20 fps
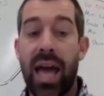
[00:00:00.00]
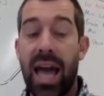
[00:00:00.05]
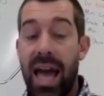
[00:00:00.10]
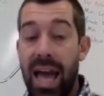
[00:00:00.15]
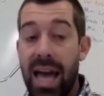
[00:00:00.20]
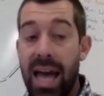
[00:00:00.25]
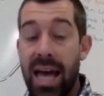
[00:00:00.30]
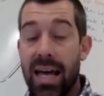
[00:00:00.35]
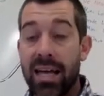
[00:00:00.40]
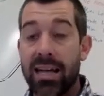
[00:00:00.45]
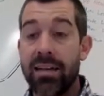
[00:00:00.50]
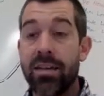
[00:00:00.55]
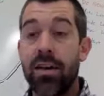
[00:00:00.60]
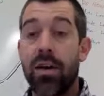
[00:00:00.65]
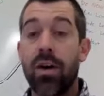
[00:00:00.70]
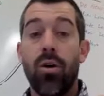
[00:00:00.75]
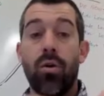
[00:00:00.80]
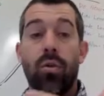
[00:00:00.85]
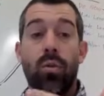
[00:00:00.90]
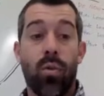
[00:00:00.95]
And
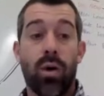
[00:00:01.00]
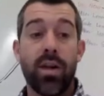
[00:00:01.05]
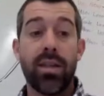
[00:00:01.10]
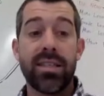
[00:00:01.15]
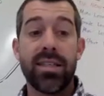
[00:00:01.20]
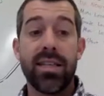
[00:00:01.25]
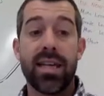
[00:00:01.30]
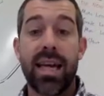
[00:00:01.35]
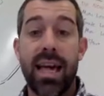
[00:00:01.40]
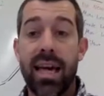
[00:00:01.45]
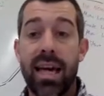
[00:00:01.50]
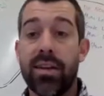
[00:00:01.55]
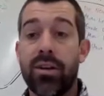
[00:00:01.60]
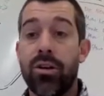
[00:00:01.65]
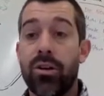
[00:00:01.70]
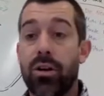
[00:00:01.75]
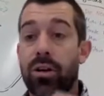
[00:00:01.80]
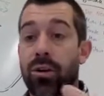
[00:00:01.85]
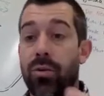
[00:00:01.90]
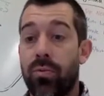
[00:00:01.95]
once again,
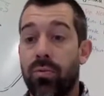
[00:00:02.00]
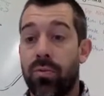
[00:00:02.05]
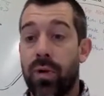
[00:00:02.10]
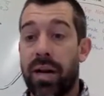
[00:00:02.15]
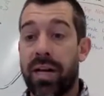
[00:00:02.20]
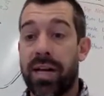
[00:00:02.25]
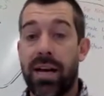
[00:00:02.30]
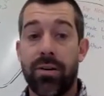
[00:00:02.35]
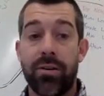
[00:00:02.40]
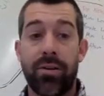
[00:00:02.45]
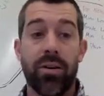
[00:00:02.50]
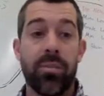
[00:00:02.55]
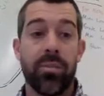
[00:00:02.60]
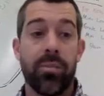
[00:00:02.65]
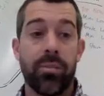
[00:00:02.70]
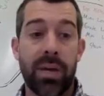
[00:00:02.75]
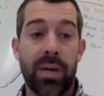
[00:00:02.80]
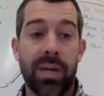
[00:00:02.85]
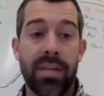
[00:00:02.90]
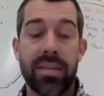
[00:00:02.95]
you're going to write out your
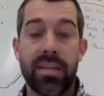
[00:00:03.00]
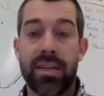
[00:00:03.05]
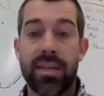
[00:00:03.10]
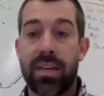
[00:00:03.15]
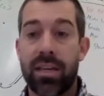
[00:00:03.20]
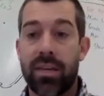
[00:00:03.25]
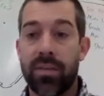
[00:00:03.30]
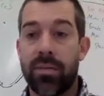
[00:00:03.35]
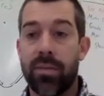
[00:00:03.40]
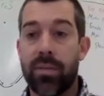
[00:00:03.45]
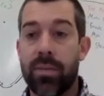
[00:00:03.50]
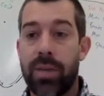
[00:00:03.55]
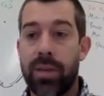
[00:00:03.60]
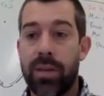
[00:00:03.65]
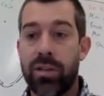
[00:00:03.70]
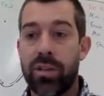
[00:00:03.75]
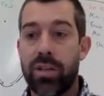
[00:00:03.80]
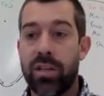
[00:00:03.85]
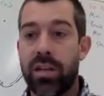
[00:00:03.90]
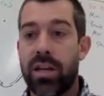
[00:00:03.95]
basic
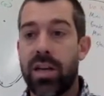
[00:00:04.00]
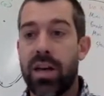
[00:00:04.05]
information.